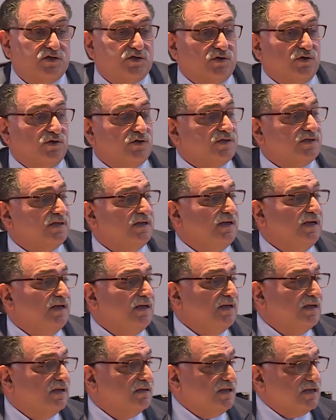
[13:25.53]
And
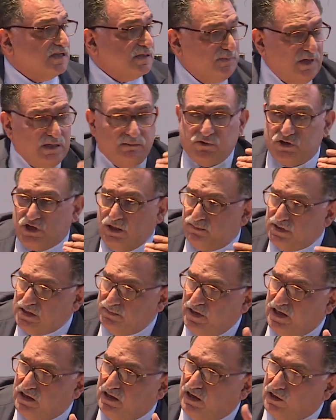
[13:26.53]

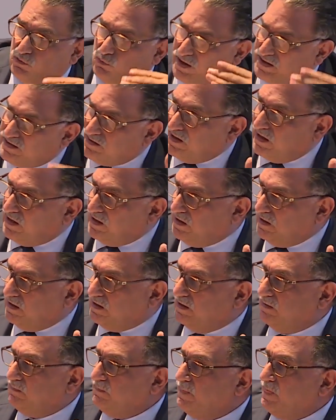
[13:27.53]
despite Dennis
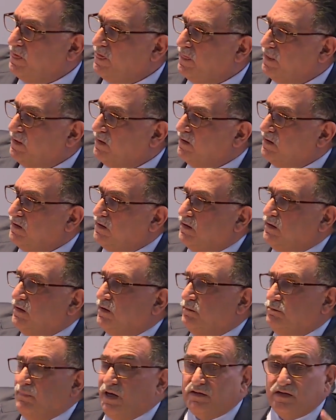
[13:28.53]
Ross's advice,
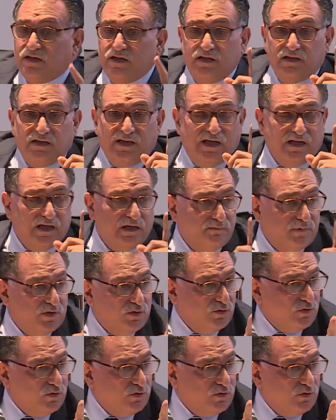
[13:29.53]
James